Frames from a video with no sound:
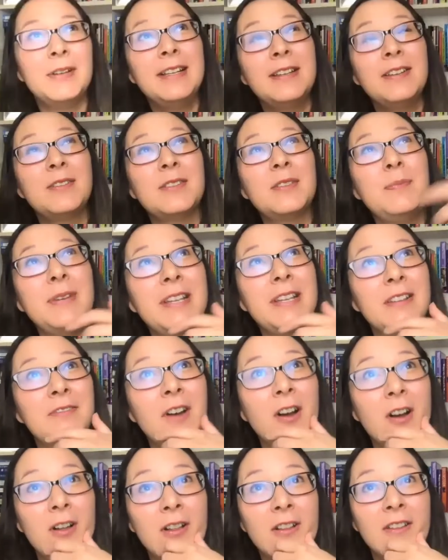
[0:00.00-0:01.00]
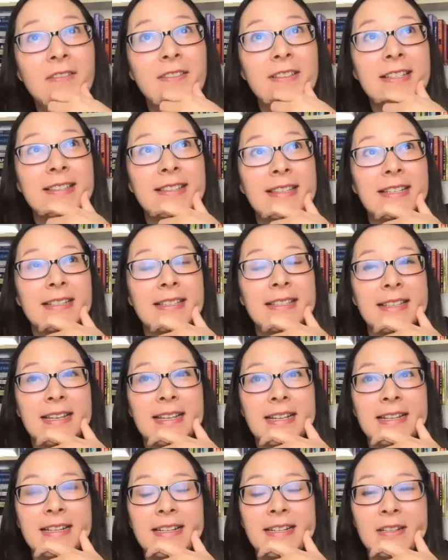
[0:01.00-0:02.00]
you know, speaking of all of these things,
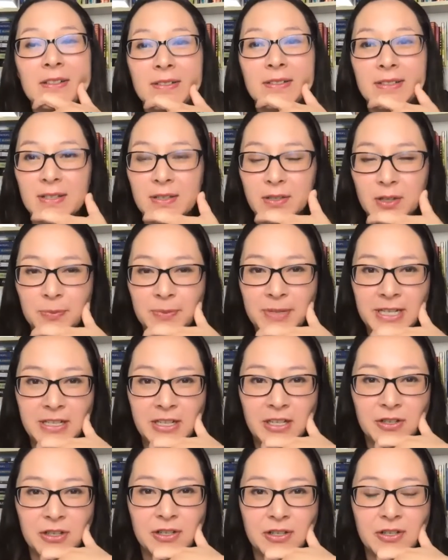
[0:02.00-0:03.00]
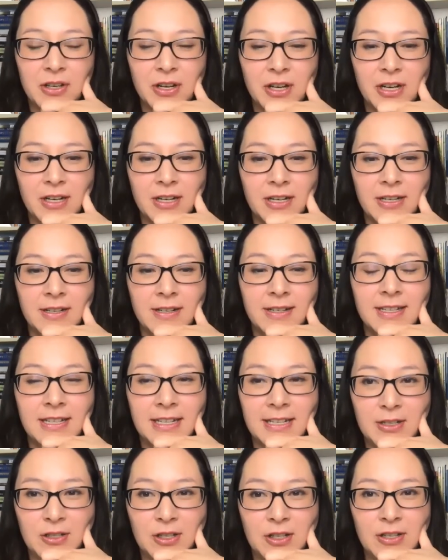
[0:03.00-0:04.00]
then you know, since so many teachers are
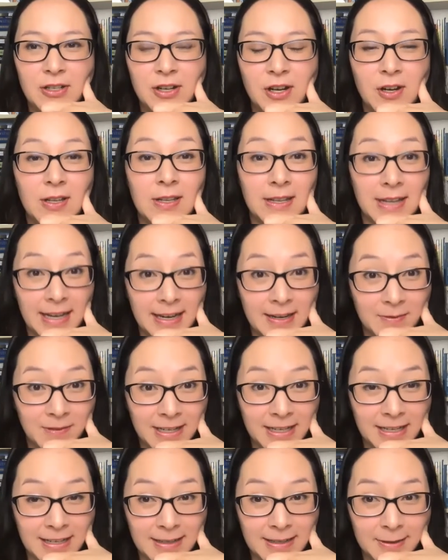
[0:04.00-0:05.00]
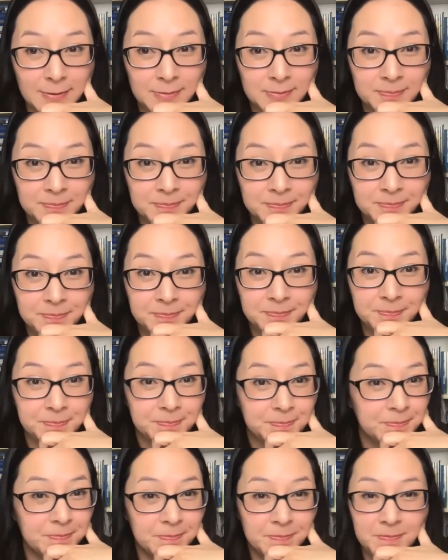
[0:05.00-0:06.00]
teaching online right now
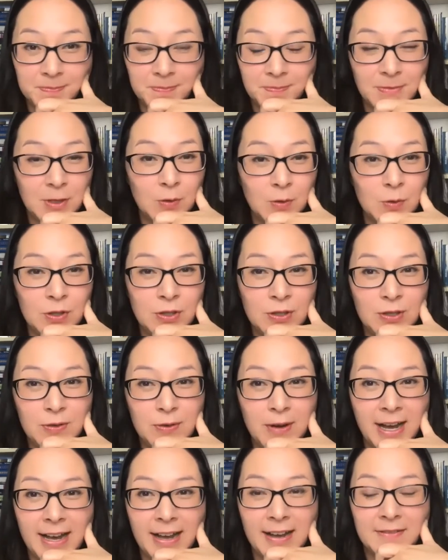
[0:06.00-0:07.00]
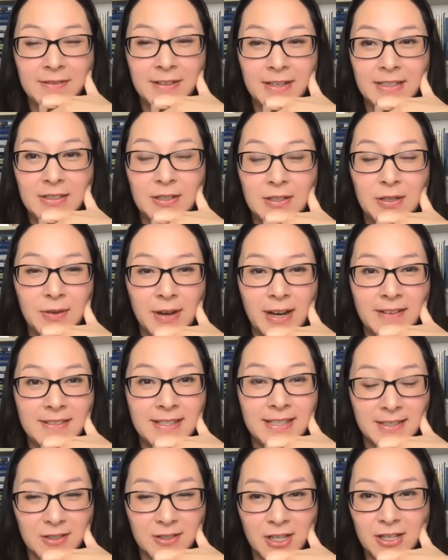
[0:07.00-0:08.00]
do you have do you have
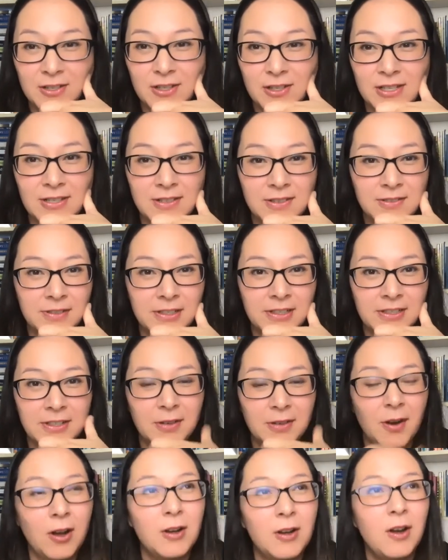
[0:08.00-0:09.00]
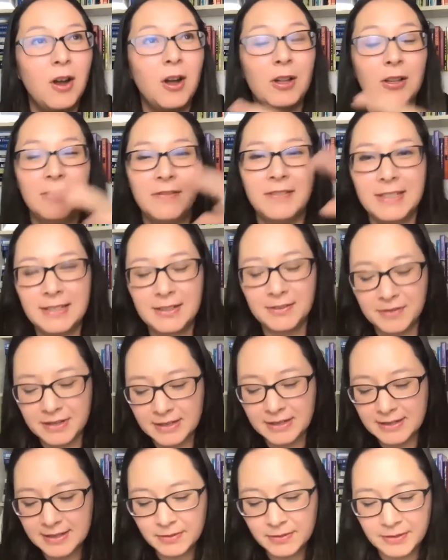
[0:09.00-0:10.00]
suggestions for you know all, all of these different
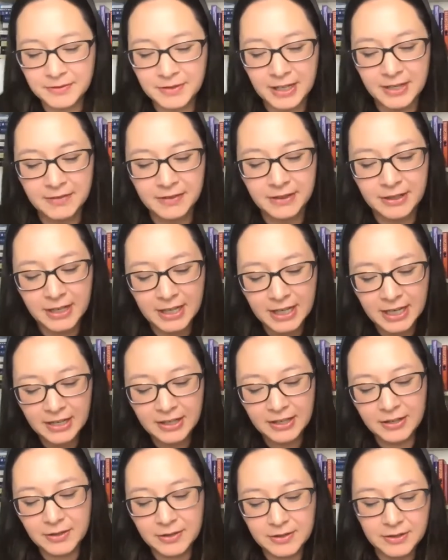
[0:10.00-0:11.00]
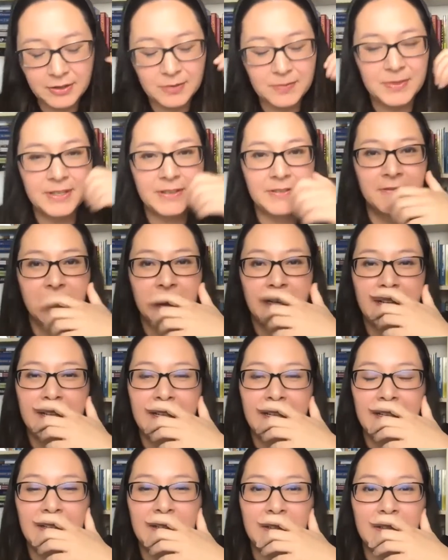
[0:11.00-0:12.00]
things that we've covered you know in terms of
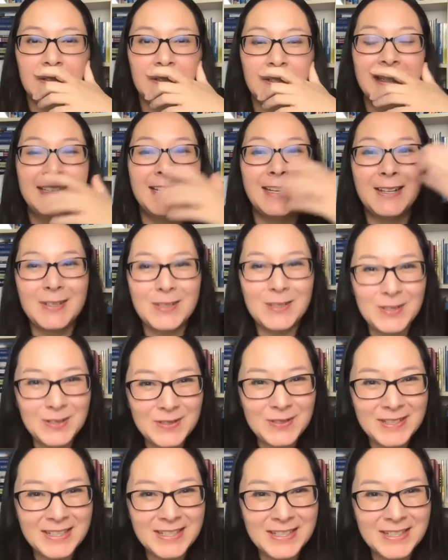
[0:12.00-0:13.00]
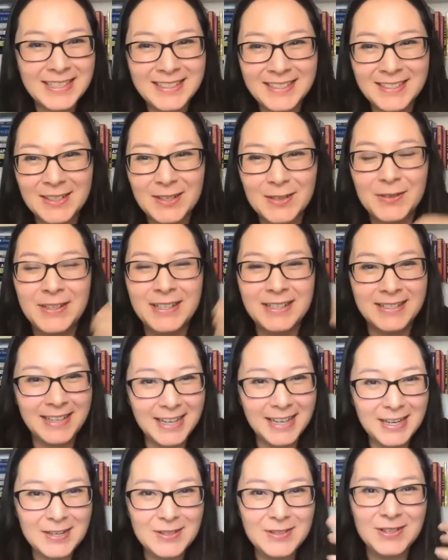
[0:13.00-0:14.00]
you know getting students you know
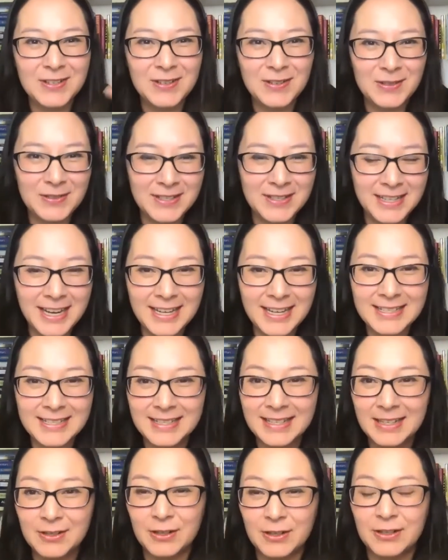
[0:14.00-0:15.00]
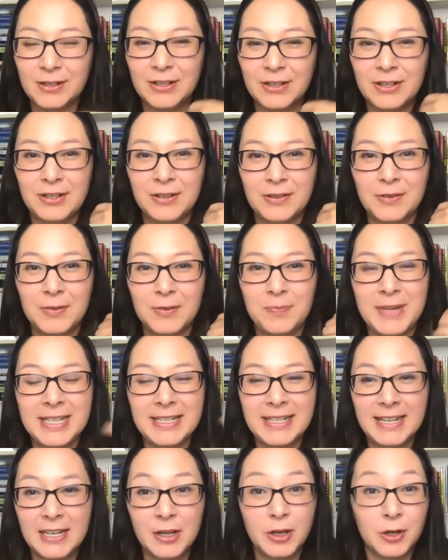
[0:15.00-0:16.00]
engaged and enthusiastic or you know
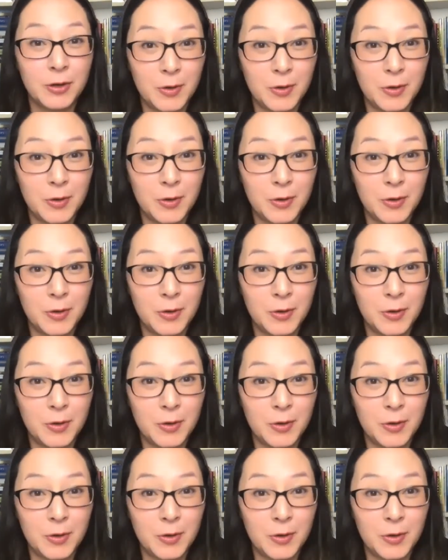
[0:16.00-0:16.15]
maintaining your